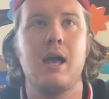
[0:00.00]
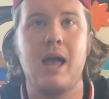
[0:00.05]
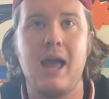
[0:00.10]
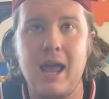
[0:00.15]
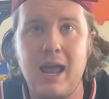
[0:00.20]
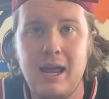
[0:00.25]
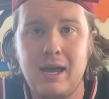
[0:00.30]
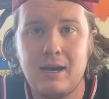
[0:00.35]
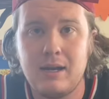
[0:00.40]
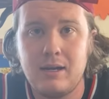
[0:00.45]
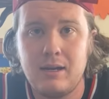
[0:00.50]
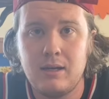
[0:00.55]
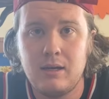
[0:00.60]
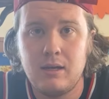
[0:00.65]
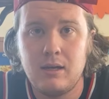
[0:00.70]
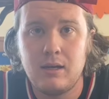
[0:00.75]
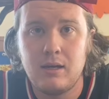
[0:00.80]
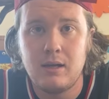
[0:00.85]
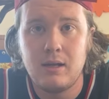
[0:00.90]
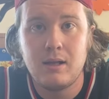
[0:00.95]
And
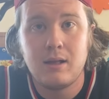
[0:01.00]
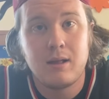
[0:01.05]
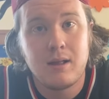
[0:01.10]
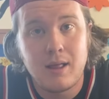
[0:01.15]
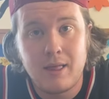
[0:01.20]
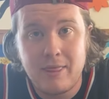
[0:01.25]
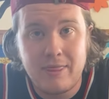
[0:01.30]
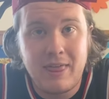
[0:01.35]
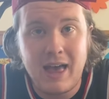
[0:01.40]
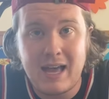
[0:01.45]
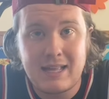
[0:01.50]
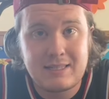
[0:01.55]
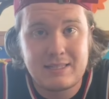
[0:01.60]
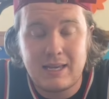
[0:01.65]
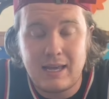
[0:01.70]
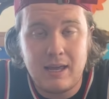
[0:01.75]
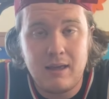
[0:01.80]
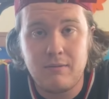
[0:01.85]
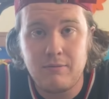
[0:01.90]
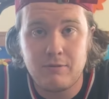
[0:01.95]
that's
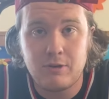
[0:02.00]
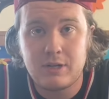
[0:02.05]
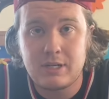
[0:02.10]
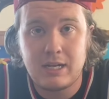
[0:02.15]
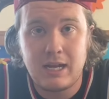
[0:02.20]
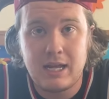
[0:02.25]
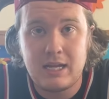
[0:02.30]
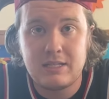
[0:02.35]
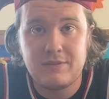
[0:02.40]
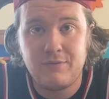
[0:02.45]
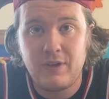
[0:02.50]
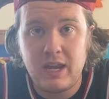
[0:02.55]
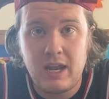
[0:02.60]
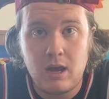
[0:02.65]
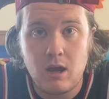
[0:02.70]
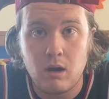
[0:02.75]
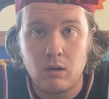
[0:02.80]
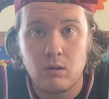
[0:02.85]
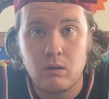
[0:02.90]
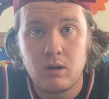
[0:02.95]
it for today's
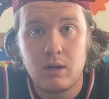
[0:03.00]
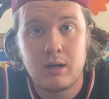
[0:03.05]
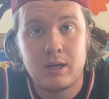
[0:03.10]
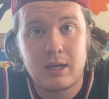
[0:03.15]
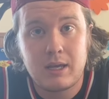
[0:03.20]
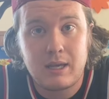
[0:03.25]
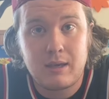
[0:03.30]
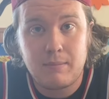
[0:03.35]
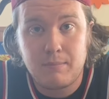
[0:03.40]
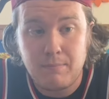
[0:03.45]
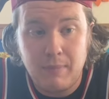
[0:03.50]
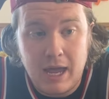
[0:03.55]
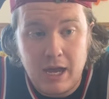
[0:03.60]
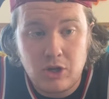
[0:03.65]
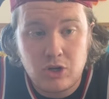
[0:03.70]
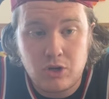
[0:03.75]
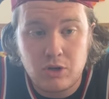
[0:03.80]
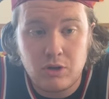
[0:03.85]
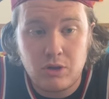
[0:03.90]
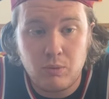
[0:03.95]
video. Make
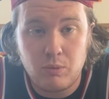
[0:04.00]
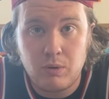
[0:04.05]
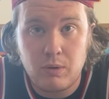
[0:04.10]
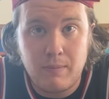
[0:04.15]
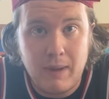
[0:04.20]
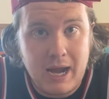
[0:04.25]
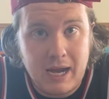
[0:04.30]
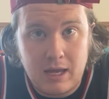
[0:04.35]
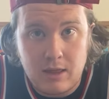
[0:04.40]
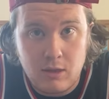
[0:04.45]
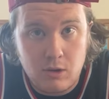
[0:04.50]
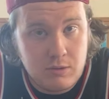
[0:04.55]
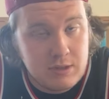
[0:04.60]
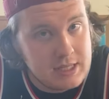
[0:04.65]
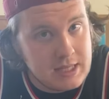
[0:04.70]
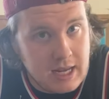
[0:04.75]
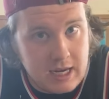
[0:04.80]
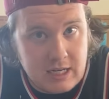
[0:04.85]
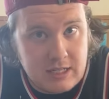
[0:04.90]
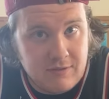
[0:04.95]
sure that we're making those
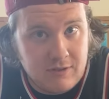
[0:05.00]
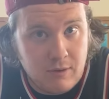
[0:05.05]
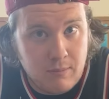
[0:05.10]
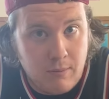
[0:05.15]
things for